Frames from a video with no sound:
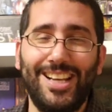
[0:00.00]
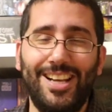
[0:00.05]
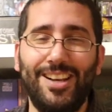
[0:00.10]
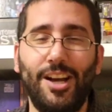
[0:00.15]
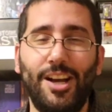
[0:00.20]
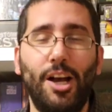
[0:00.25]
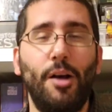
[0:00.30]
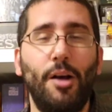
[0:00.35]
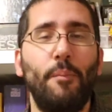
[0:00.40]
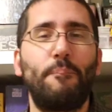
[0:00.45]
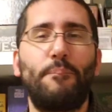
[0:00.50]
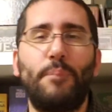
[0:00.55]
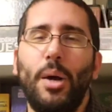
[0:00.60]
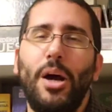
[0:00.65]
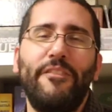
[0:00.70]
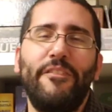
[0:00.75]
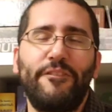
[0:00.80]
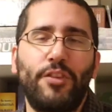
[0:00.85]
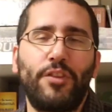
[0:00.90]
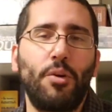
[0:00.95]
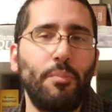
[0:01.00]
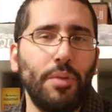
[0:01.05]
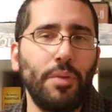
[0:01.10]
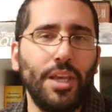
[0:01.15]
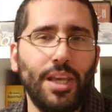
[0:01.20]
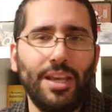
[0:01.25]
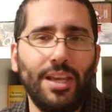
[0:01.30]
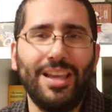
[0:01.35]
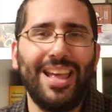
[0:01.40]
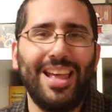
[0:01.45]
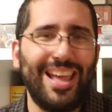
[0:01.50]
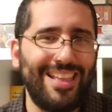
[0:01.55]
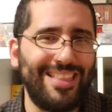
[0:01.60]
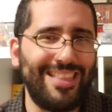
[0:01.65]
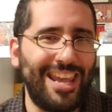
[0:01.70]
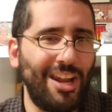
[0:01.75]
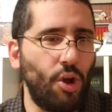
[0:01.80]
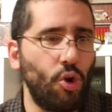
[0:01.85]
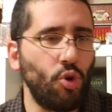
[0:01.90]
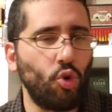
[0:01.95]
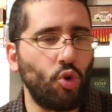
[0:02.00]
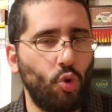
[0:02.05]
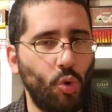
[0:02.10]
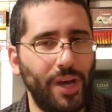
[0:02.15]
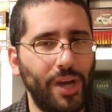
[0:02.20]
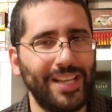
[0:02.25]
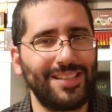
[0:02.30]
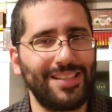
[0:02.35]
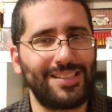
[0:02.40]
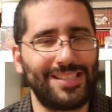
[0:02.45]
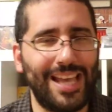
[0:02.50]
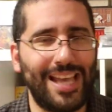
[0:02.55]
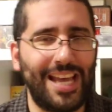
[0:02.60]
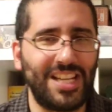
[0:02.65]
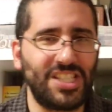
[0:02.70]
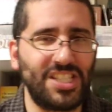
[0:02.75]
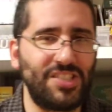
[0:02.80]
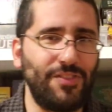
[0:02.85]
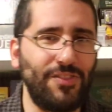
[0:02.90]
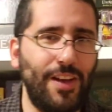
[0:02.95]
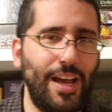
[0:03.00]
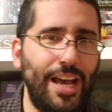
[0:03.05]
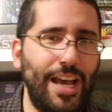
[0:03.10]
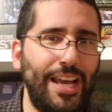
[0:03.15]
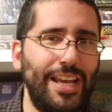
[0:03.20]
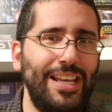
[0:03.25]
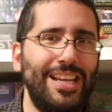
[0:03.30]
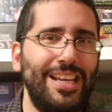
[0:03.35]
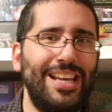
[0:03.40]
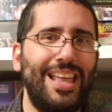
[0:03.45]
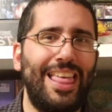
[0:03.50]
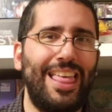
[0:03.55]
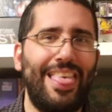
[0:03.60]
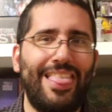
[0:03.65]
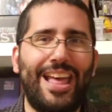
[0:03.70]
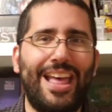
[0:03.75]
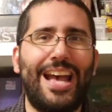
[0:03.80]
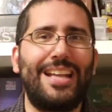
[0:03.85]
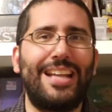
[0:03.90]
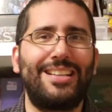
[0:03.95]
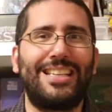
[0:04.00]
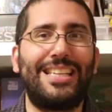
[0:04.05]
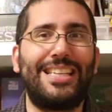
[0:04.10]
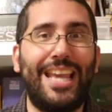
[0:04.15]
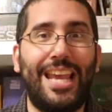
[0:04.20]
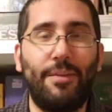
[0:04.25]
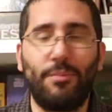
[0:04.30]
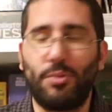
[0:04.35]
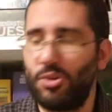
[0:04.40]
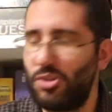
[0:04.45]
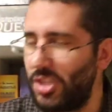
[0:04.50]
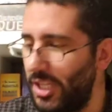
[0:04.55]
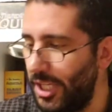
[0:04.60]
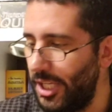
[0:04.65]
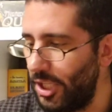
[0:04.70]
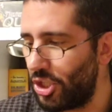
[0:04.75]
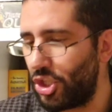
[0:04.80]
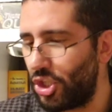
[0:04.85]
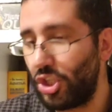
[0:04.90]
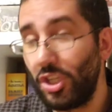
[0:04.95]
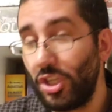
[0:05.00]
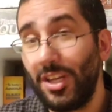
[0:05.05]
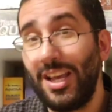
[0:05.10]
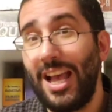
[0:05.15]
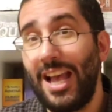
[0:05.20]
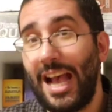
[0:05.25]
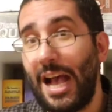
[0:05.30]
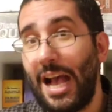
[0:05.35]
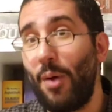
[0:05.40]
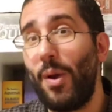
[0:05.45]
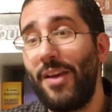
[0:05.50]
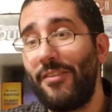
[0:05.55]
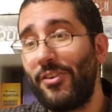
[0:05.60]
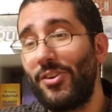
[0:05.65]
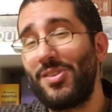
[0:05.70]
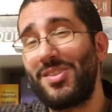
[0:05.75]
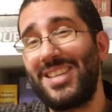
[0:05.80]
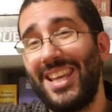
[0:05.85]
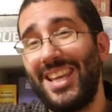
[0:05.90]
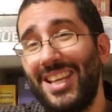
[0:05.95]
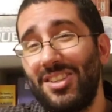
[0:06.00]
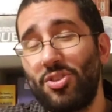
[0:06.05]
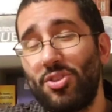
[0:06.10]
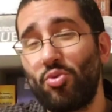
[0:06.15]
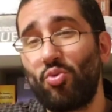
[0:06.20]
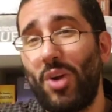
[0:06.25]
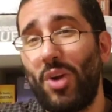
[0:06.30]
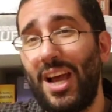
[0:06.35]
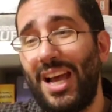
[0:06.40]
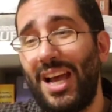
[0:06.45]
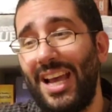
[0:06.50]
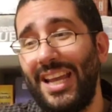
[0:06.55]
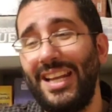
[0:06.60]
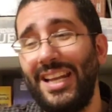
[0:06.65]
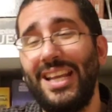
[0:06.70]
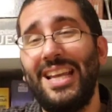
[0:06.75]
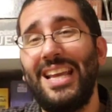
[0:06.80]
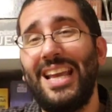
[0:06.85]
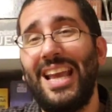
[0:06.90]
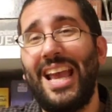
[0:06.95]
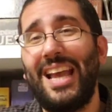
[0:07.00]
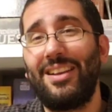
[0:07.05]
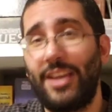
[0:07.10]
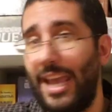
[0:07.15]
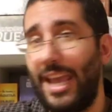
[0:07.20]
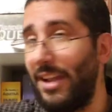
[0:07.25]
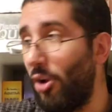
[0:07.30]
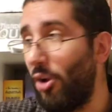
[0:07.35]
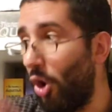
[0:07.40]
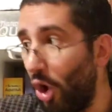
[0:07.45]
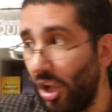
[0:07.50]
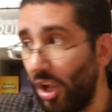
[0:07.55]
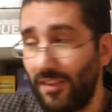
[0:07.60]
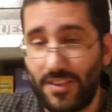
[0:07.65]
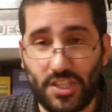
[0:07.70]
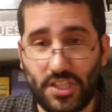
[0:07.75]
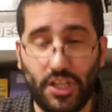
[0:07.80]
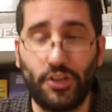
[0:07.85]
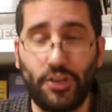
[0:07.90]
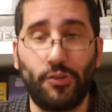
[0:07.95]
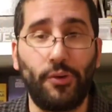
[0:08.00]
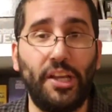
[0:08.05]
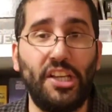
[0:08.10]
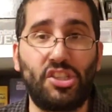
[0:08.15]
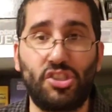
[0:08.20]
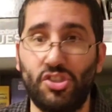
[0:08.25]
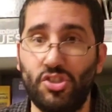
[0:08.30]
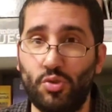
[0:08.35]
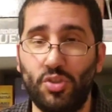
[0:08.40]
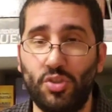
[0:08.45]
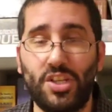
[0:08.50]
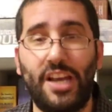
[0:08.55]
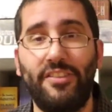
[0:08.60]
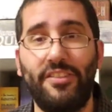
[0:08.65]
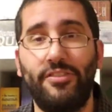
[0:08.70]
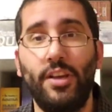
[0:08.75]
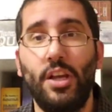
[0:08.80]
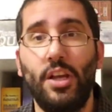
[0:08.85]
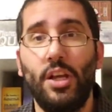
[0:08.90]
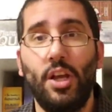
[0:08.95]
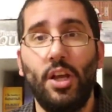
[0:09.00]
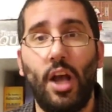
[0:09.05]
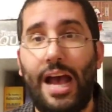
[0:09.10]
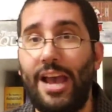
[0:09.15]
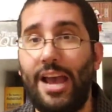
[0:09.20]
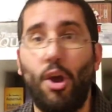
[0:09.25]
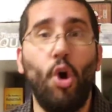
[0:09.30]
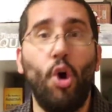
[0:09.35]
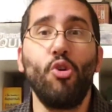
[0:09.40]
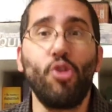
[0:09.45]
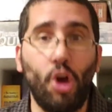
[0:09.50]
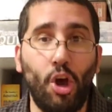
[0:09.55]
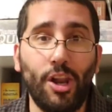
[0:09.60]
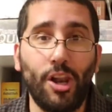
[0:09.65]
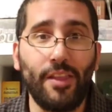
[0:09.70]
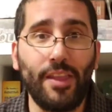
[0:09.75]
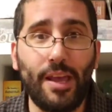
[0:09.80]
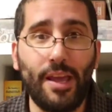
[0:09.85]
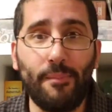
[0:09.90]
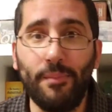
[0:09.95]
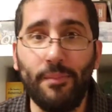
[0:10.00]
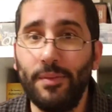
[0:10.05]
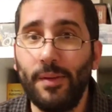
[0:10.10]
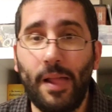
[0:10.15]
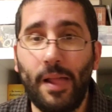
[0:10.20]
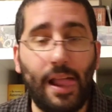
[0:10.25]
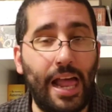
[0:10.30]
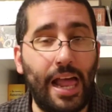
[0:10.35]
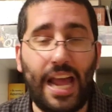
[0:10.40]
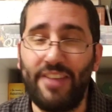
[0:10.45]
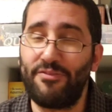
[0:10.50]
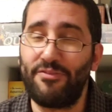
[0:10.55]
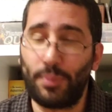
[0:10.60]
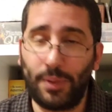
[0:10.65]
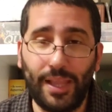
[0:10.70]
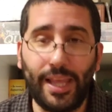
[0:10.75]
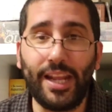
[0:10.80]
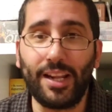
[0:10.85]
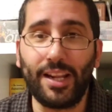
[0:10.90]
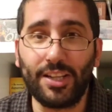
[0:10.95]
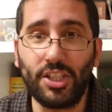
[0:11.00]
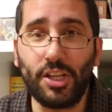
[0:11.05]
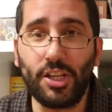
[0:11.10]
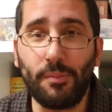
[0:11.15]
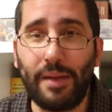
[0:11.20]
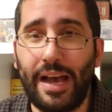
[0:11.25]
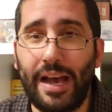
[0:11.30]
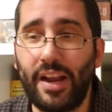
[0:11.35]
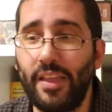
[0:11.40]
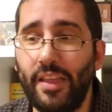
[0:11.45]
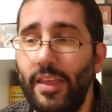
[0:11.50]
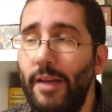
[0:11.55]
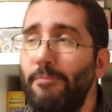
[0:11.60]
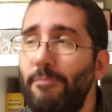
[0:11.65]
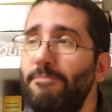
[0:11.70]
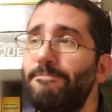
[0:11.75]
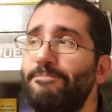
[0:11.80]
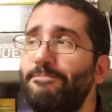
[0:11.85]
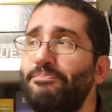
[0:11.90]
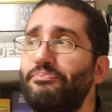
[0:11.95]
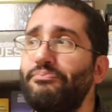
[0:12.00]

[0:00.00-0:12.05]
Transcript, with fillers: Uh, but for me, they don't quite satisfy that gamer's itch. However, Ticket to Ride and all of its iterations, which I've I own all of them. I've played a good amount of them.